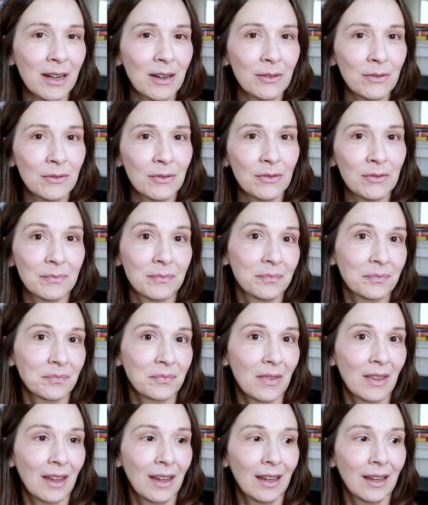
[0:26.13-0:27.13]
have
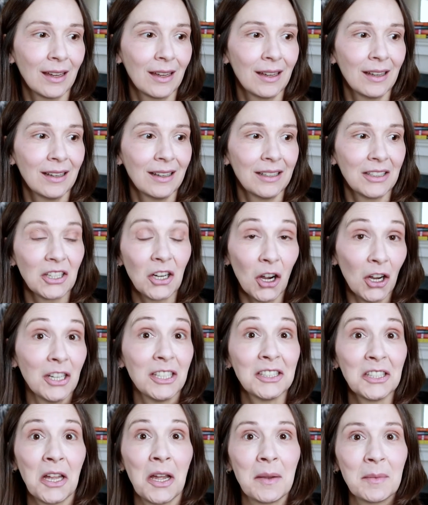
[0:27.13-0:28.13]

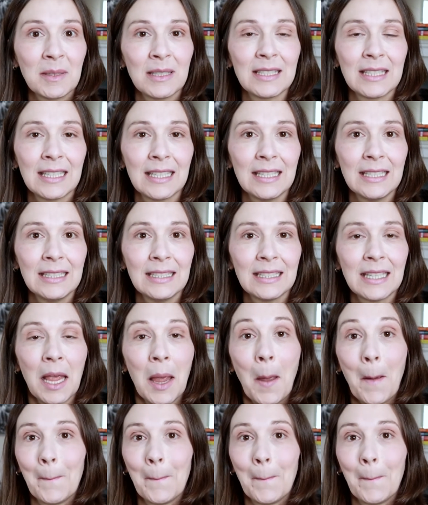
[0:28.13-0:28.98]
gotten Lyme disease.